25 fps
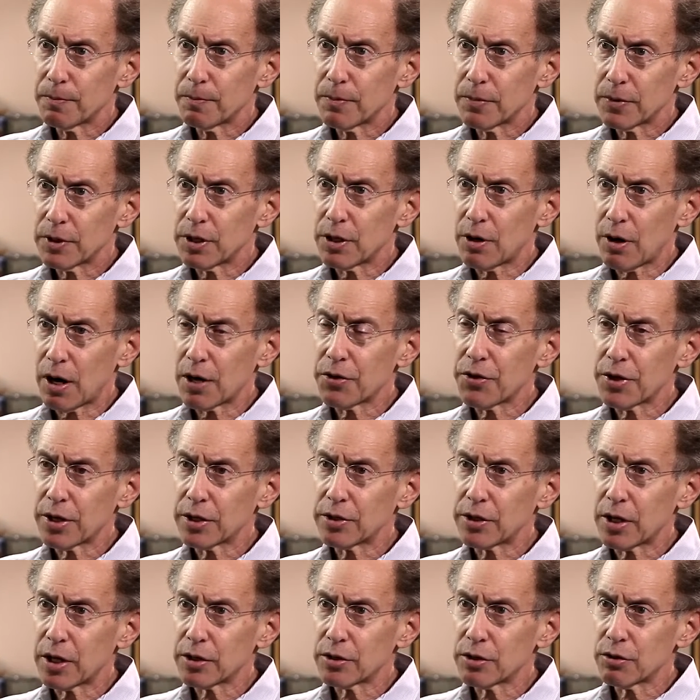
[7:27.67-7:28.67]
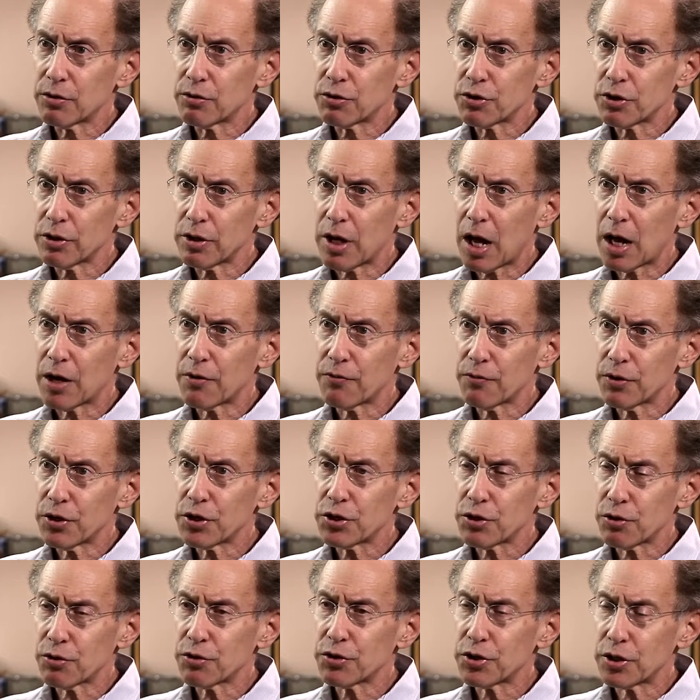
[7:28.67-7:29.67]
You know, I think that there's a lot of
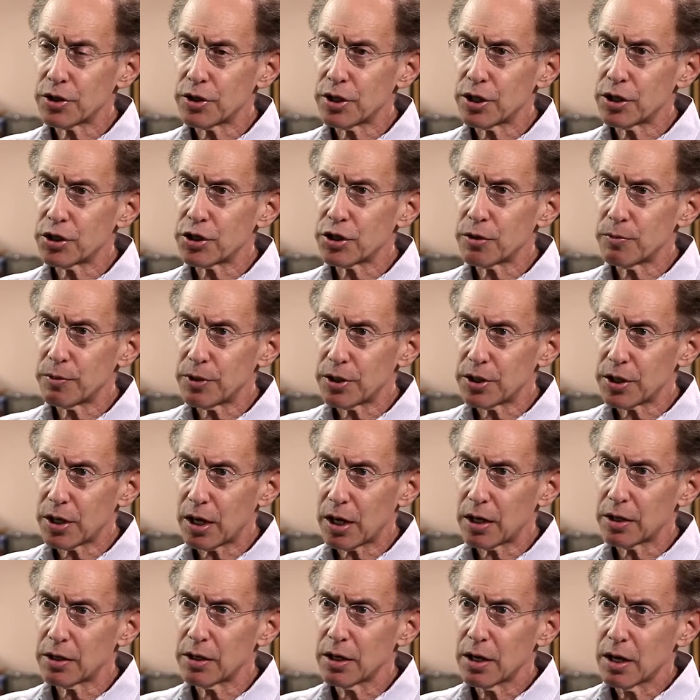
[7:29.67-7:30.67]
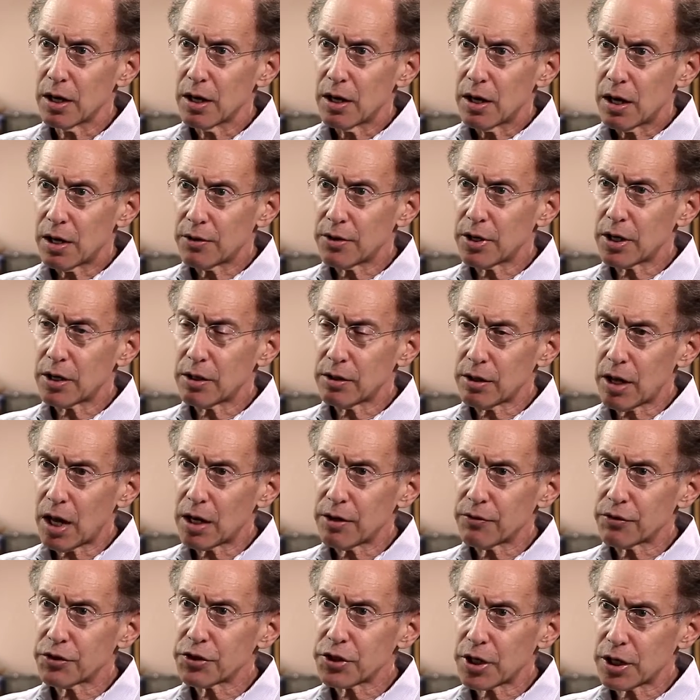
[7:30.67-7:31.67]
research that needs to be done, and then a lot
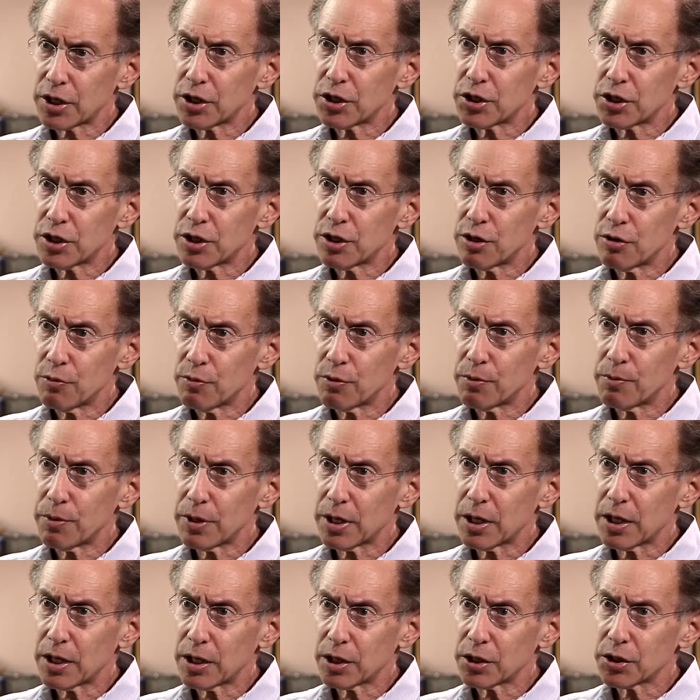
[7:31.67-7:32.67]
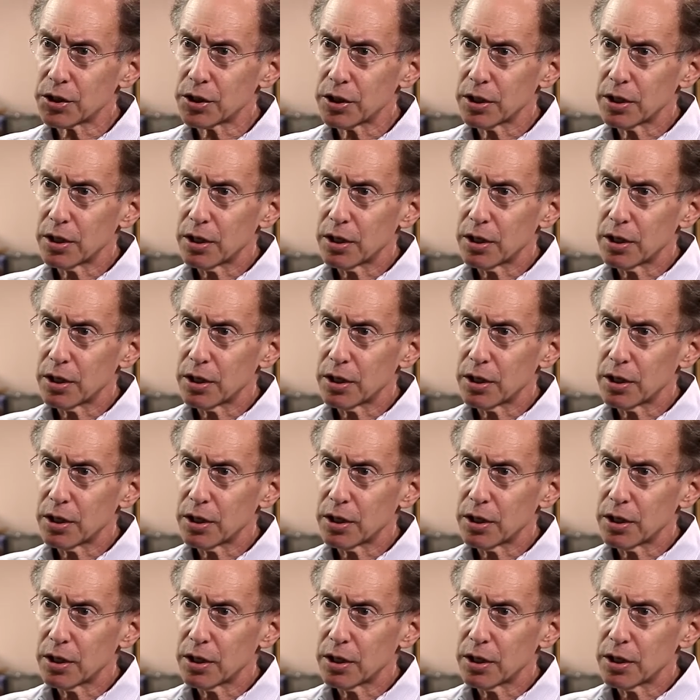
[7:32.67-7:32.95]
of studies in human beings.